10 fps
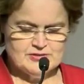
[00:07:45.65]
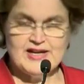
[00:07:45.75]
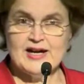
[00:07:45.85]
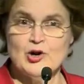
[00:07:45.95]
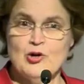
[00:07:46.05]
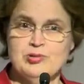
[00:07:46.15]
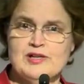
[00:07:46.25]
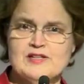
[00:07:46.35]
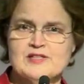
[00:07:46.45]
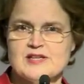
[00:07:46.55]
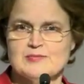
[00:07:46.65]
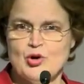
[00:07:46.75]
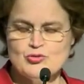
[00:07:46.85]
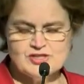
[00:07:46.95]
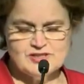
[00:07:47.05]
They are complex and
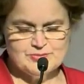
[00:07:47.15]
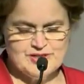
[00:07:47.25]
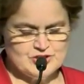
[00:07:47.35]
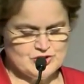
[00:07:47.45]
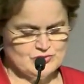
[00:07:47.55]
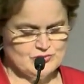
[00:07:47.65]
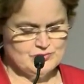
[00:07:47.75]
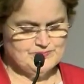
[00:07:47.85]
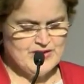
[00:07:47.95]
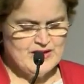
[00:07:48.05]
multidimensional,